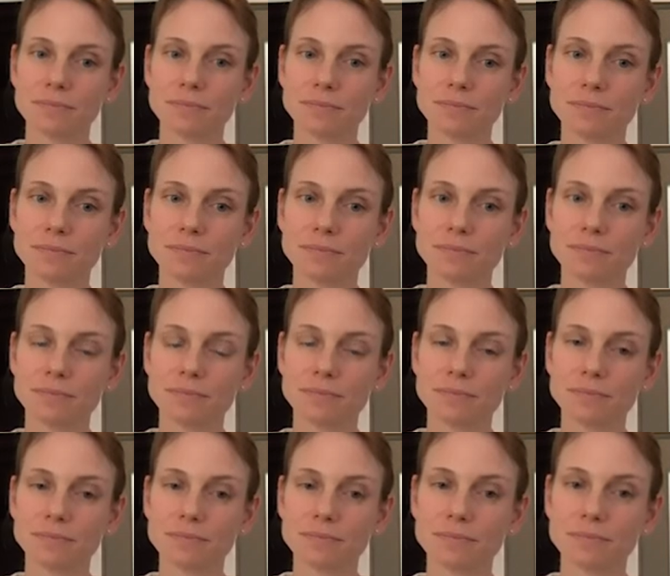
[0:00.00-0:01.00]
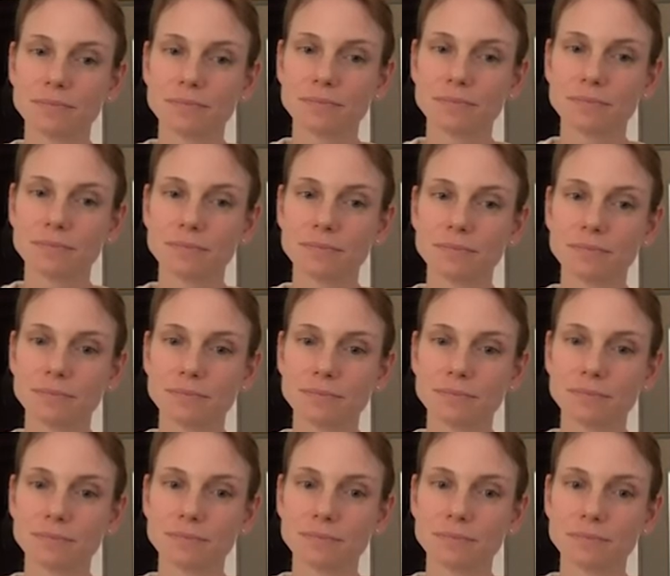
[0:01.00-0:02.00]

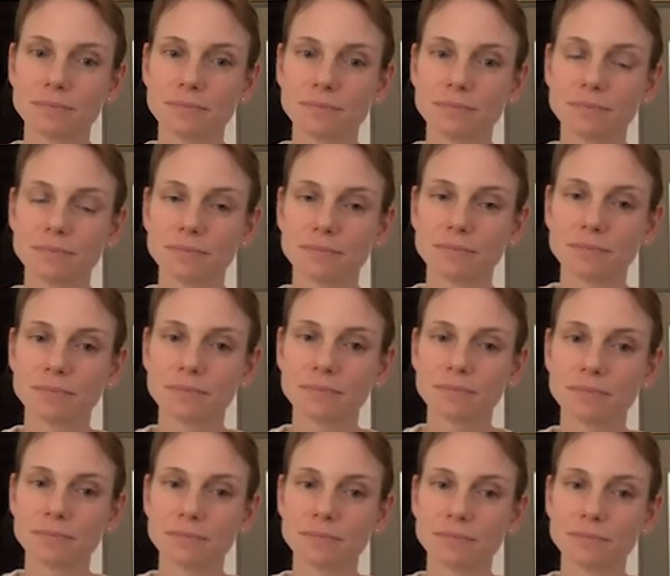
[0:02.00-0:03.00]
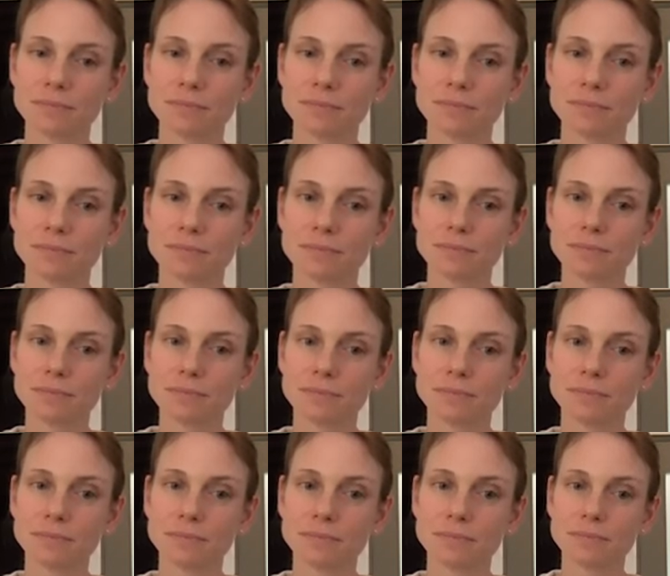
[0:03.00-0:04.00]

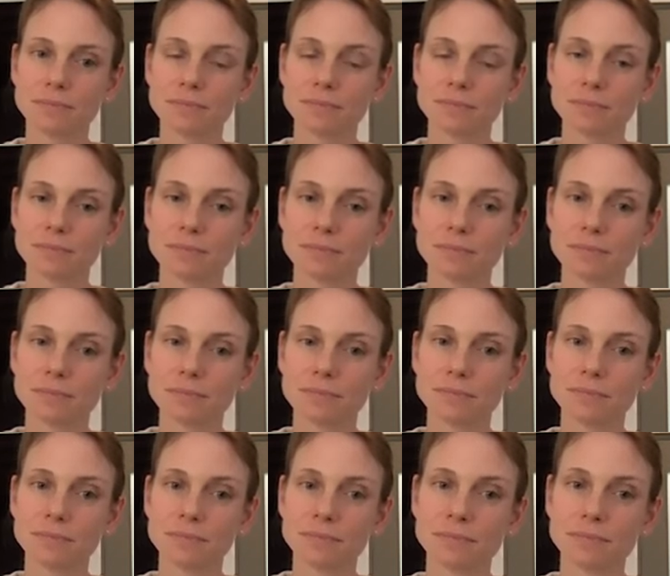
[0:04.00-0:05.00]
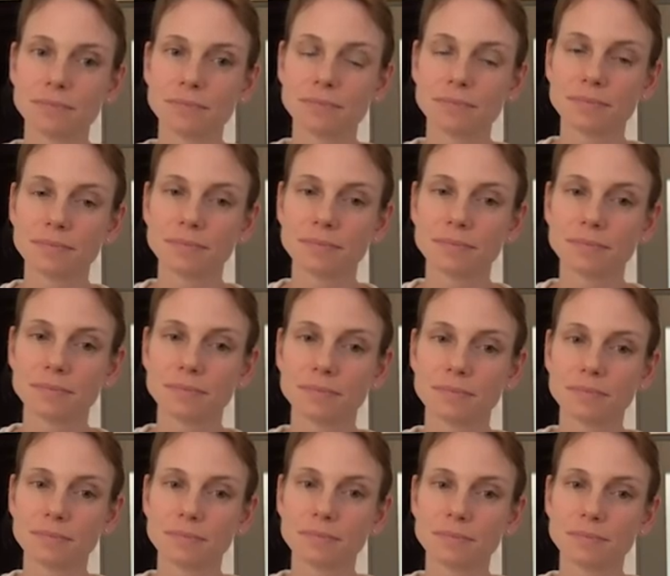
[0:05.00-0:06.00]

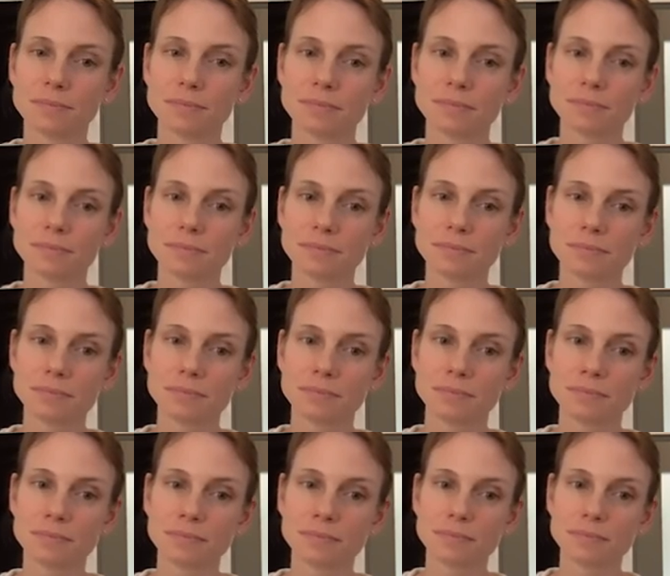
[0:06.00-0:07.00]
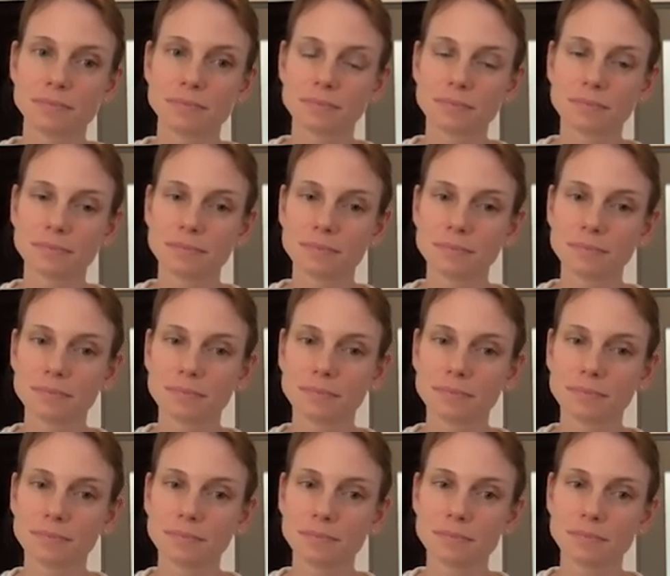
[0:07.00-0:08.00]
No words are spoken by the person on screen.